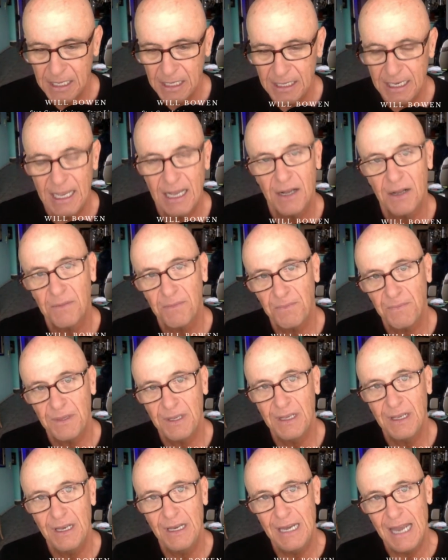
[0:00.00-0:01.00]
Now,
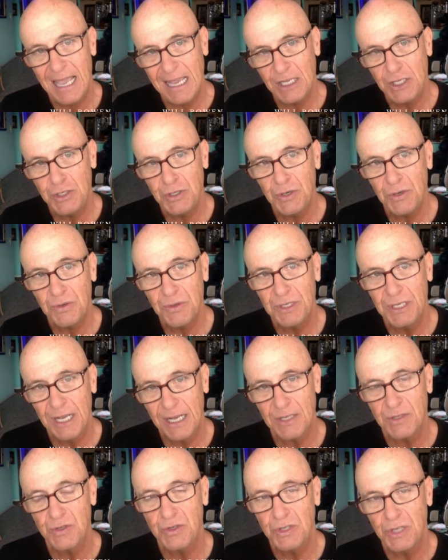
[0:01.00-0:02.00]
Nature
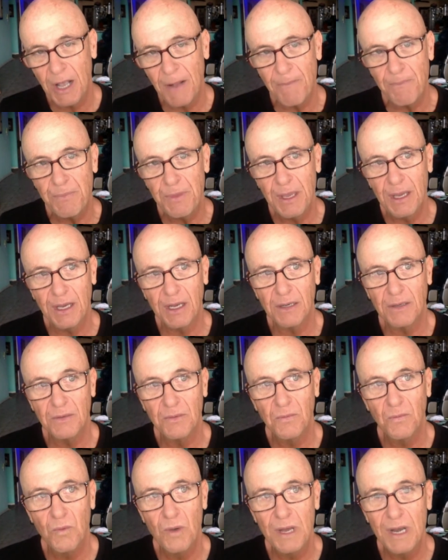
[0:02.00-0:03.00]
does something
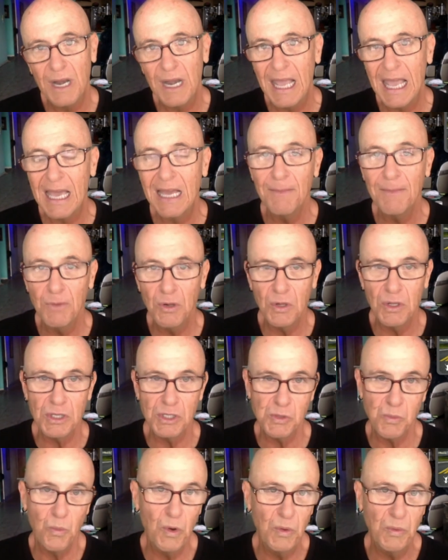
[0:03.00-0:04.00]
when an animal
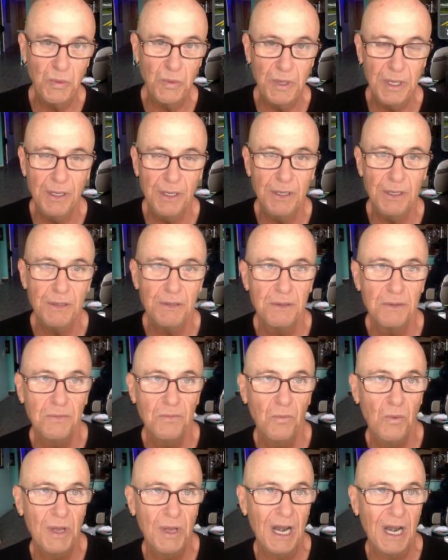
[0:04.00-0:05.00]
is wounded,
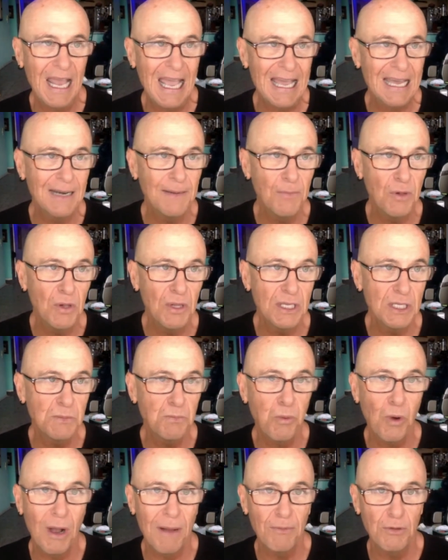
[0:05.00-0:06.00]
when an animal is
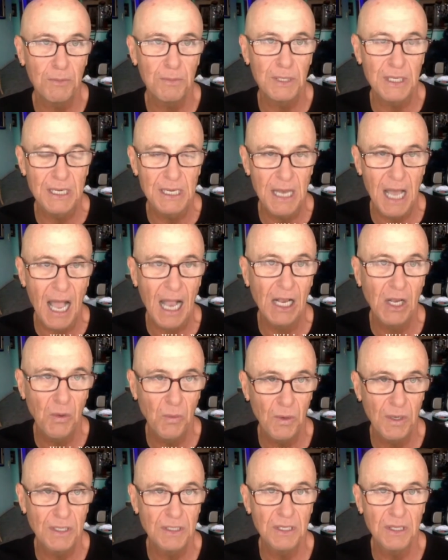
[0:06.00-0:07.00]
probably not
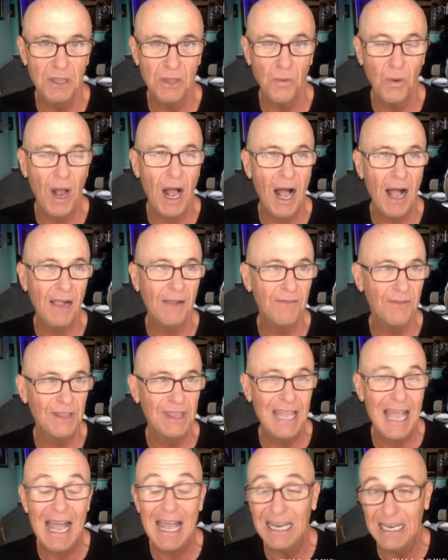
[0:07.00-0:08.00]
going to thrive.
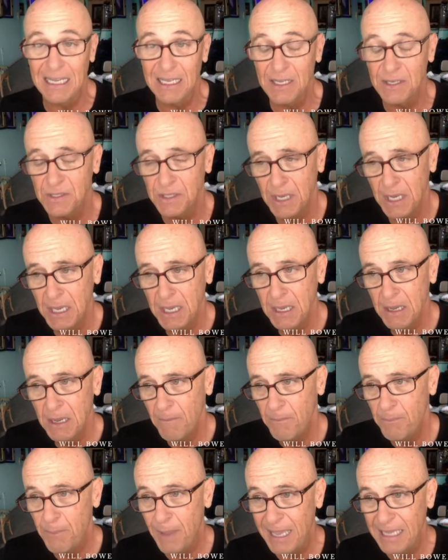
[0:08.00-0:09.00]
And that is
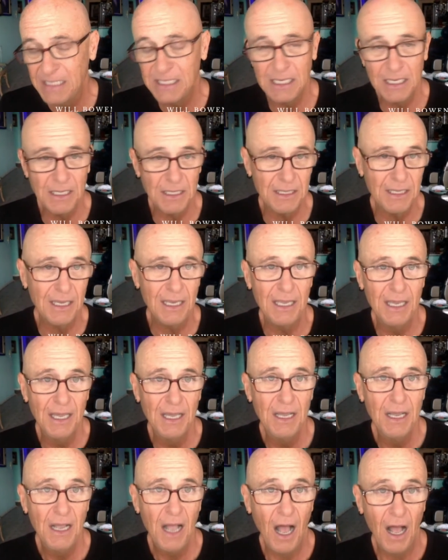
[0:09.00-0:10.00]
basically
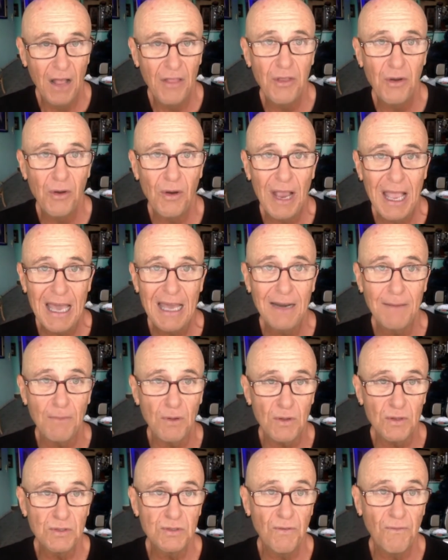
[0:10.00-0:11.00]
other
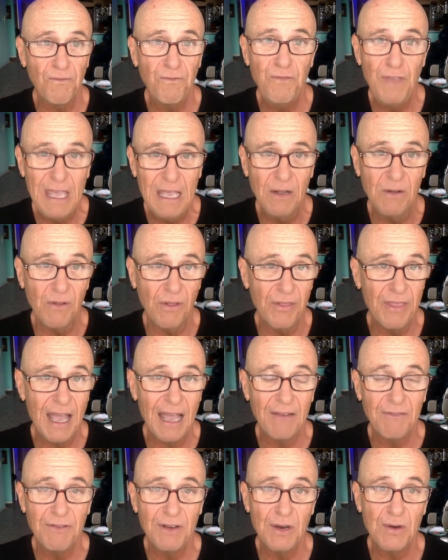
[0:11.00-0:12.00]
animals feel
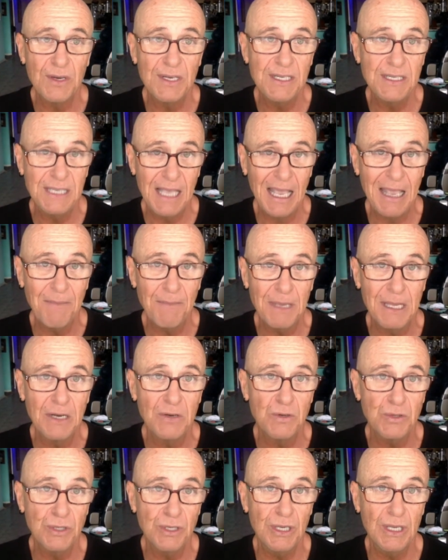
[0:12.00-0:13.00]
that very same
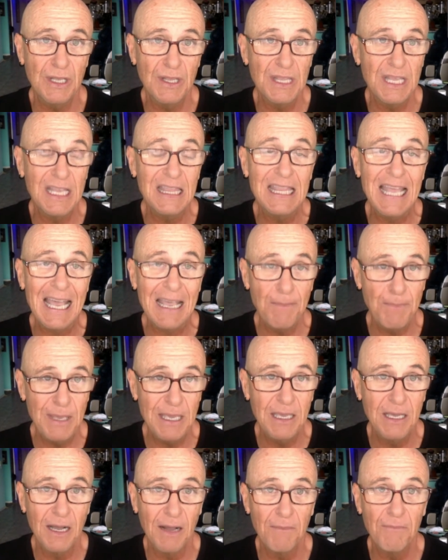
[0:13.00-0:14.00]
energy, and then they
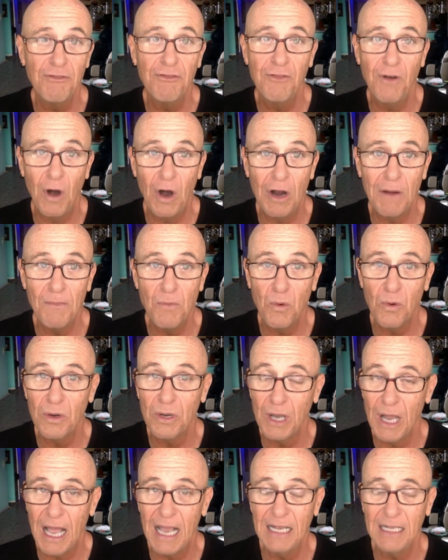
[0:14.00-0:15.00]
become far more
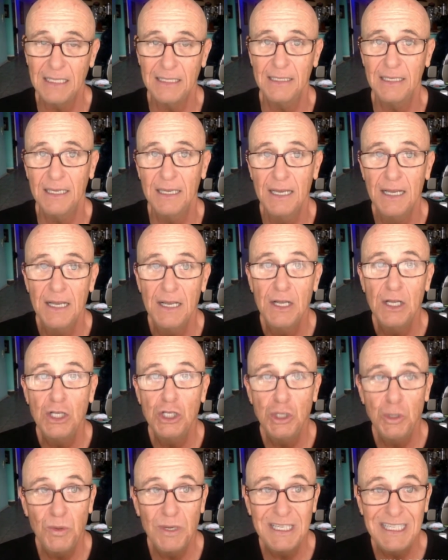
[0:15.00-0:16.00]
likely
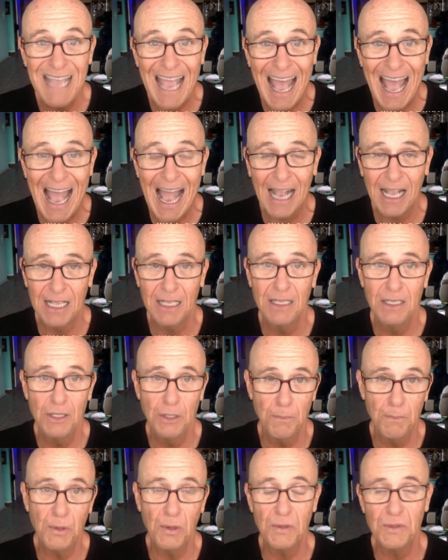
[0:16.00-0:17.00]
to attack
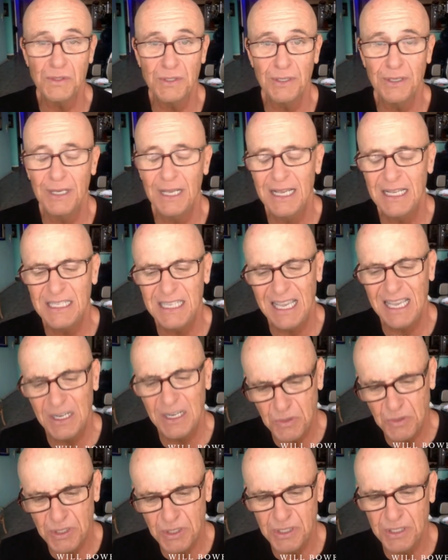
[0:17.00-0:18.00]
the person. It's
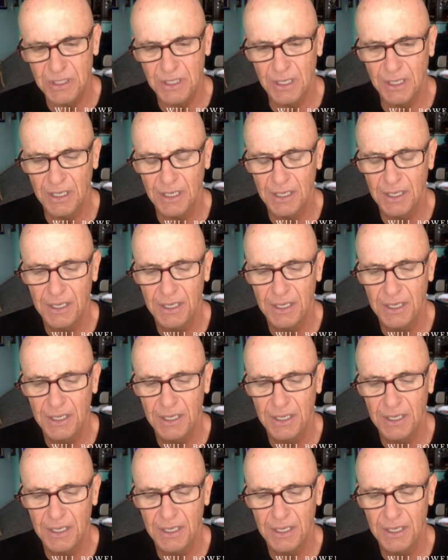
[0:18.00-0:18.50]
interesting.